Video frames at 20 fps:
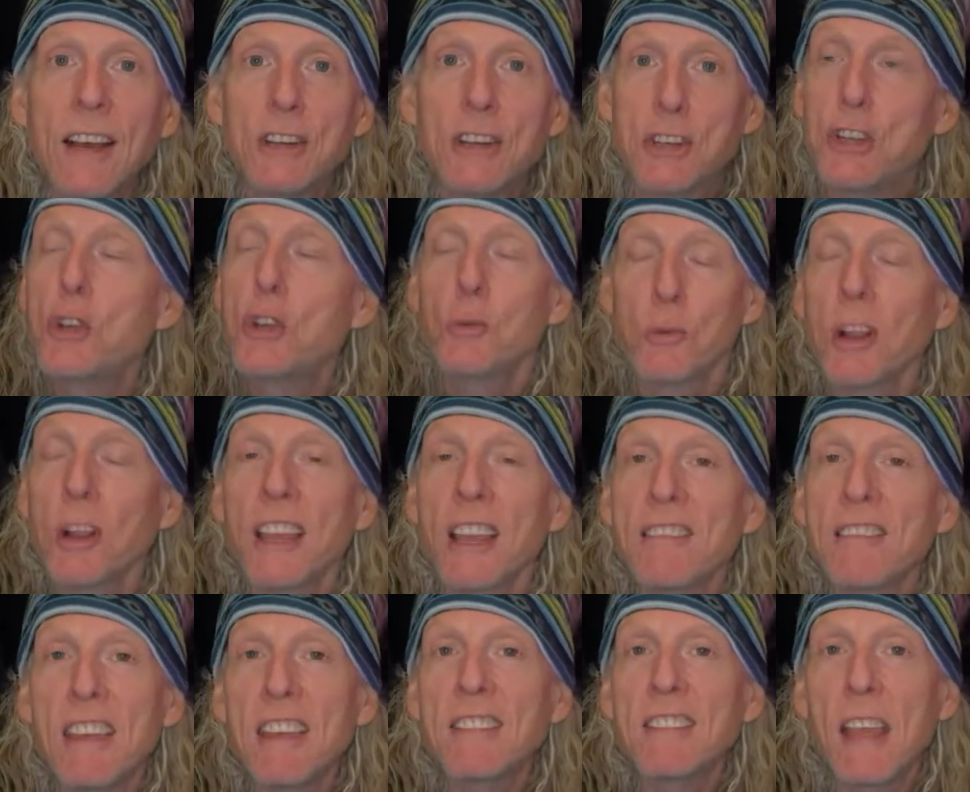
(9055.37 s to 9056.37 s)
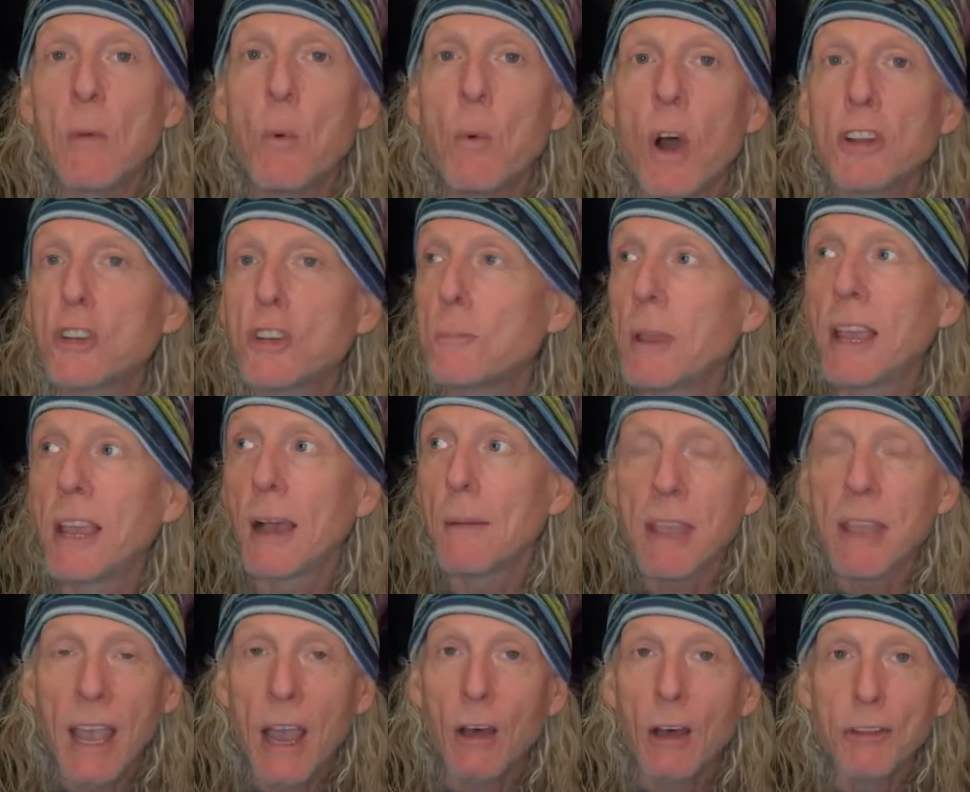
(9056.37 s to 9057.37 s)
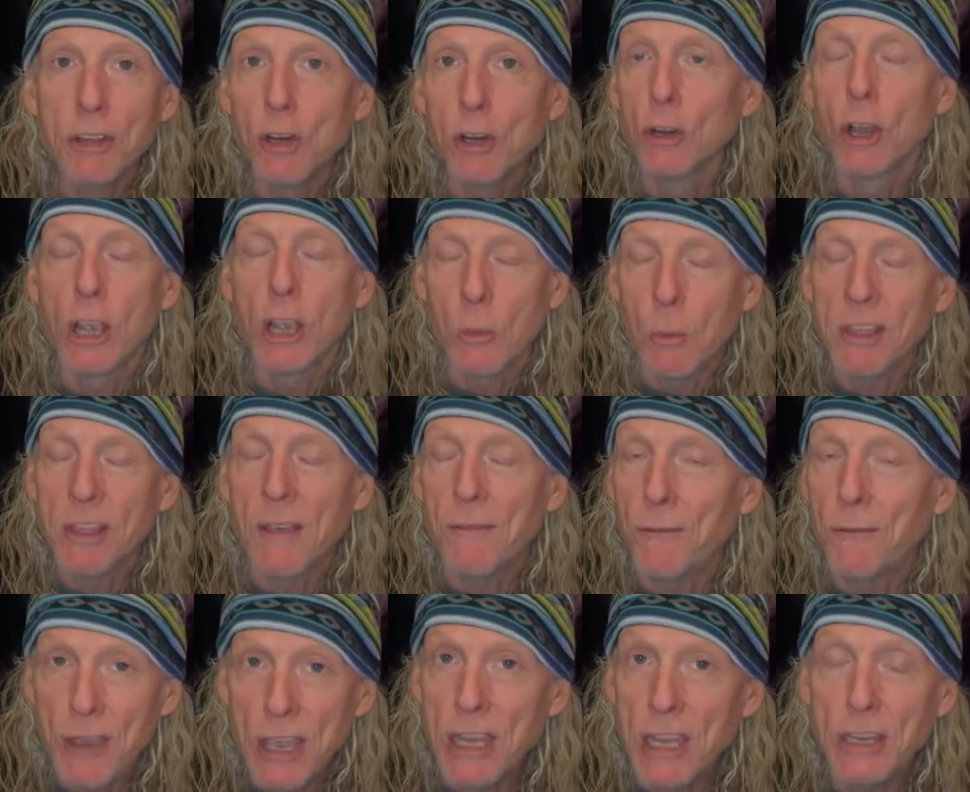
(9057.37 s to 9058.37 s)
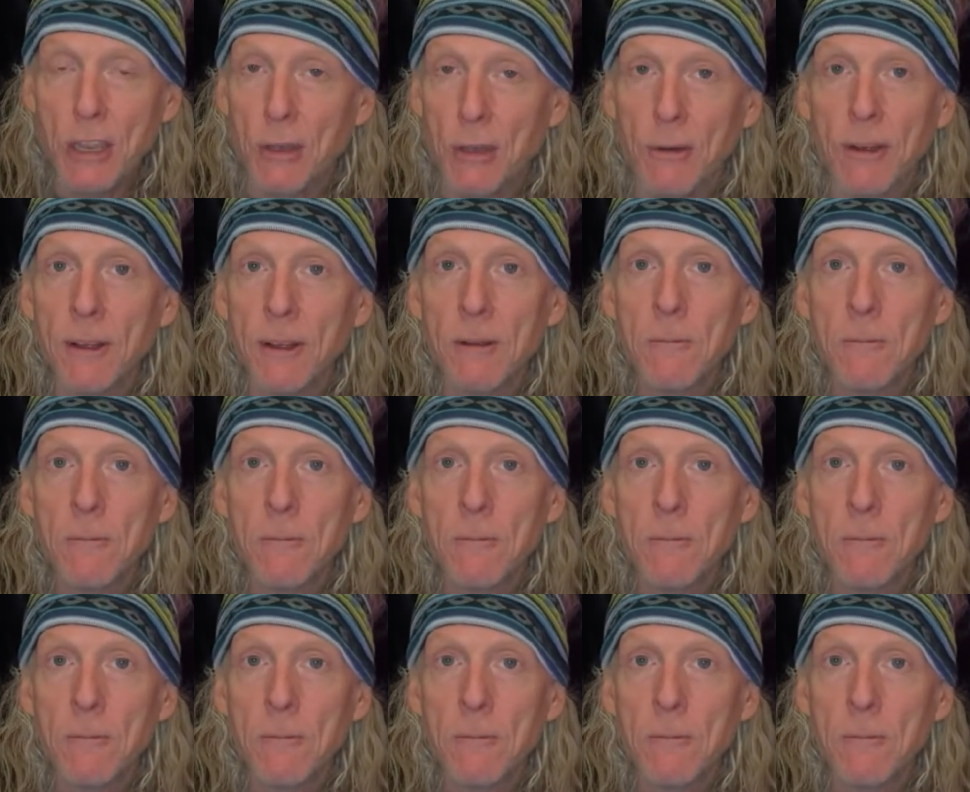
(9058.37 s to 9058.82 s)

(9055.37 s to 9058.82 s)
Do you really think they want you becoming healthier? Look at what they feed you.